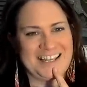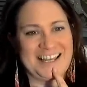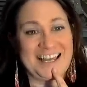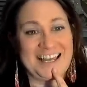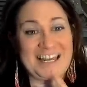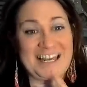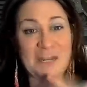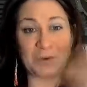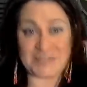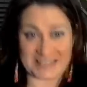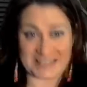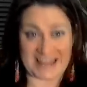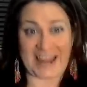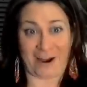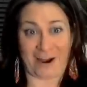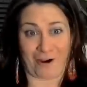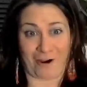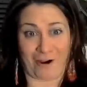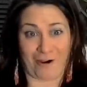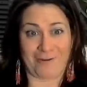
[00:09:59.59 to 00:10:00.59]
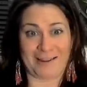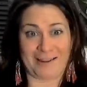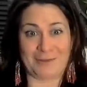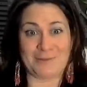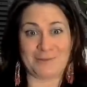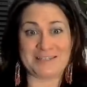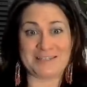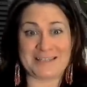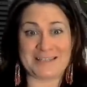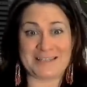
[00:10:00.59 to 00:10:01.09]
And he was
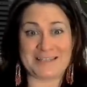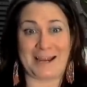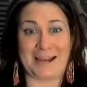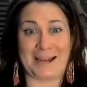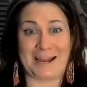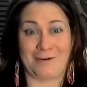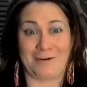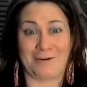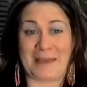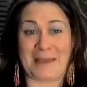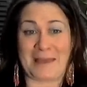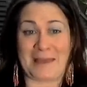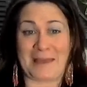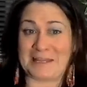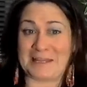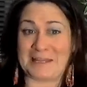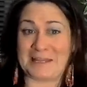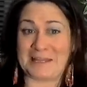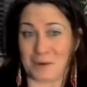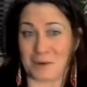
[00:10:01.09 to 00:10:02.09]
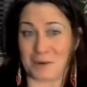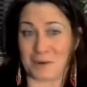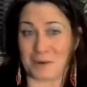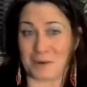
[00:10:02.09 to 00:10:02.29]
there manning the barbecue,